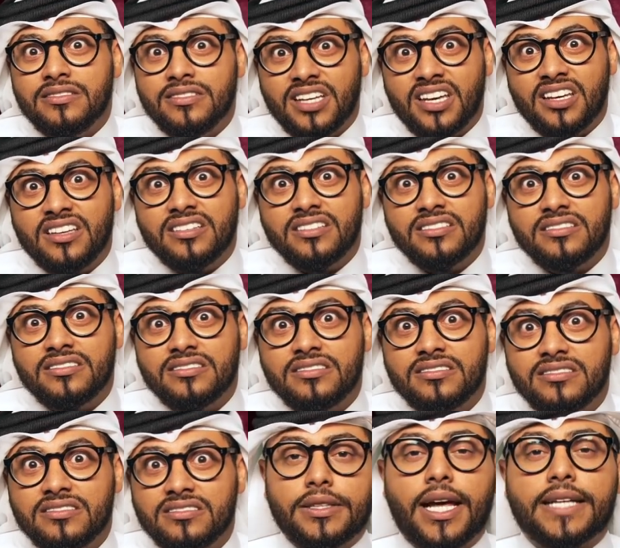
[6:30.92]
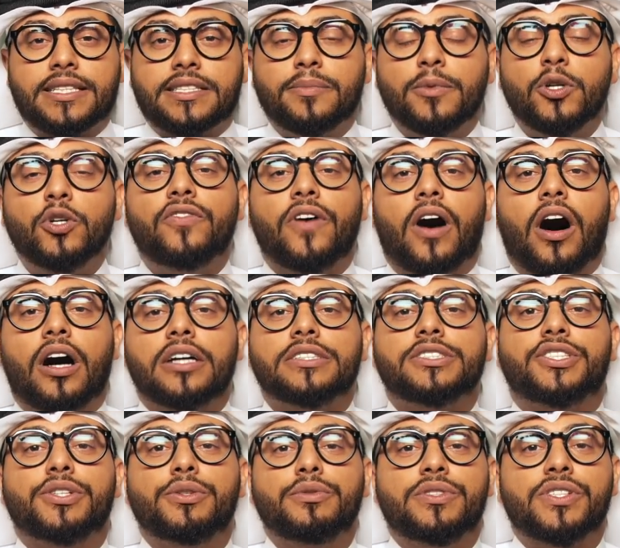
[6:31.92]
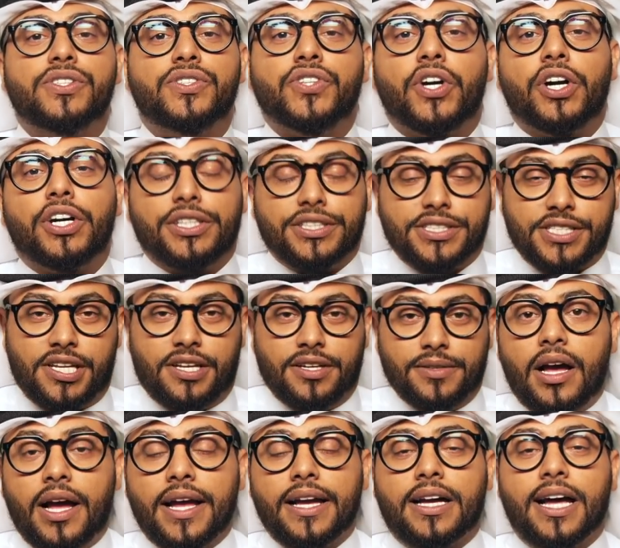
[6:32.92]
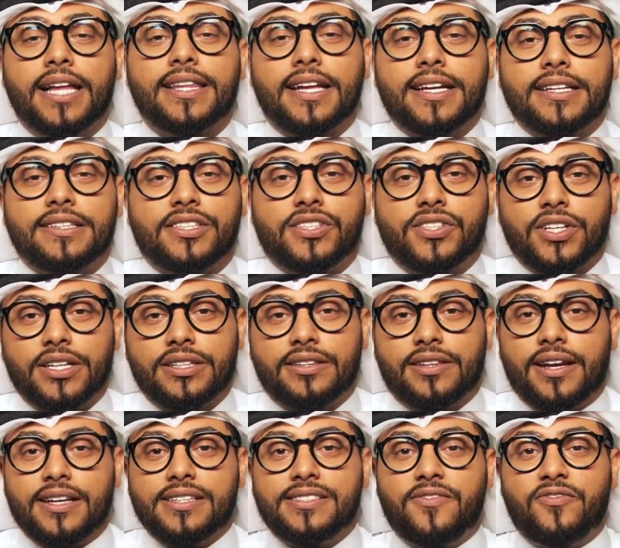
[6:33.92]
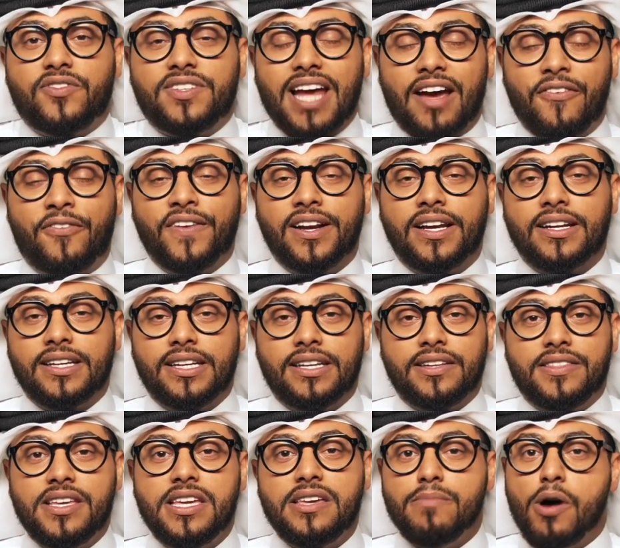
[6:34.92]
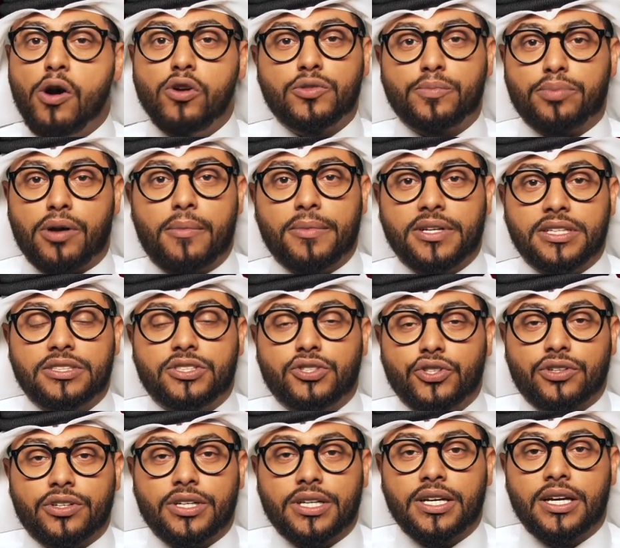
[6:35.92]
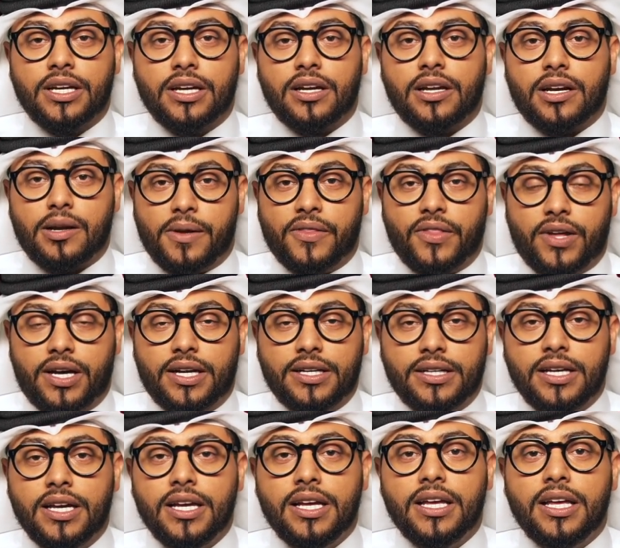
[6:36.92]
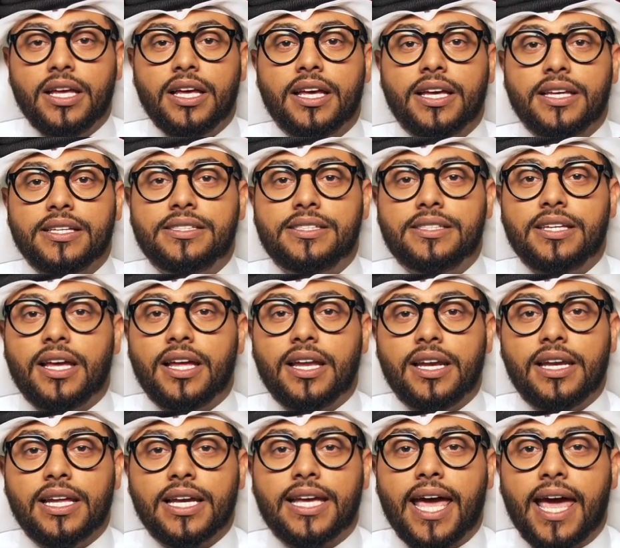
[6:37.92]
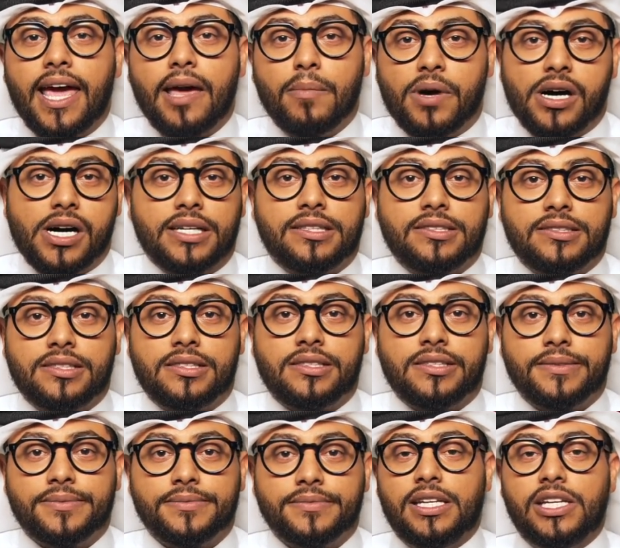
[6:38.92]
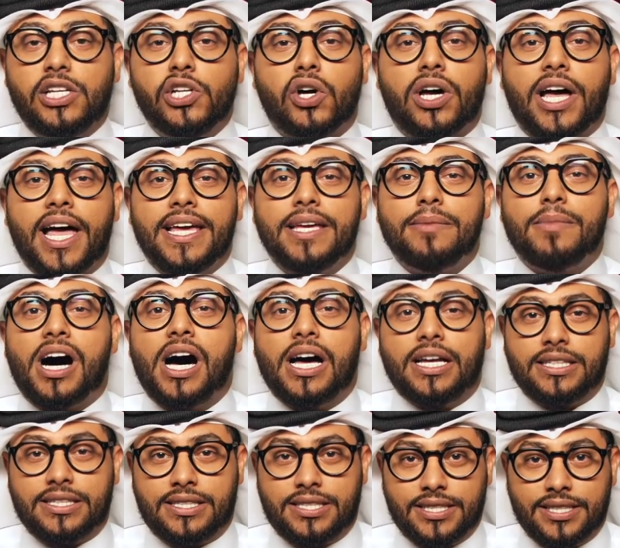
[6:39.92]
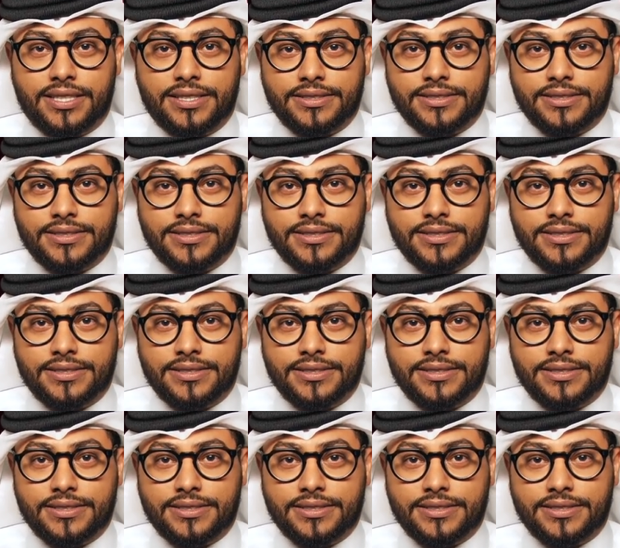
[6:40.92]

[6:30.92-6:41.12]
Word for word: Yeah. Let's move on to dessert. A Qatari dessert that is definitely the most prominent during Ramadan is lugaimat. Luqaimat.